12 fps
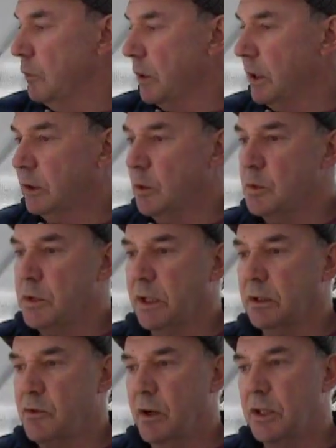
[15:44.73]
what I'll do
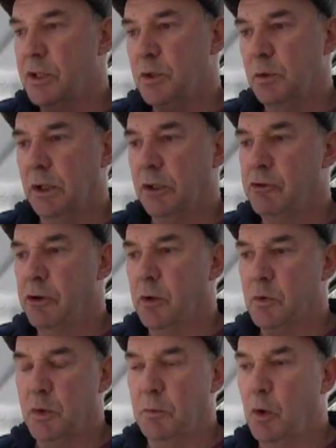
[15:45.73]
is I'll try and sort that
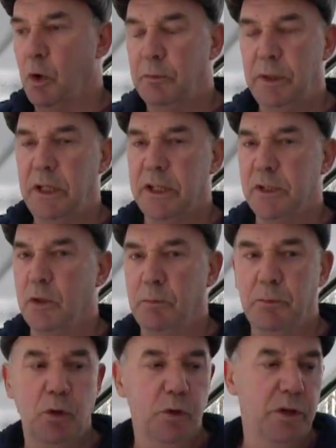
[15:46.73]
greenhouse up. All my leeks,
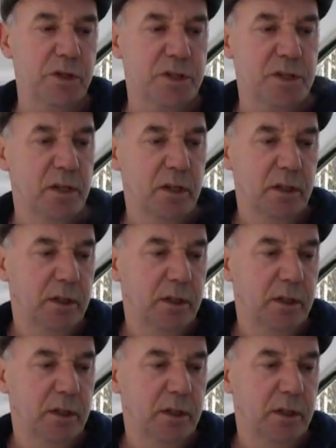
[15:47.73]
all my onions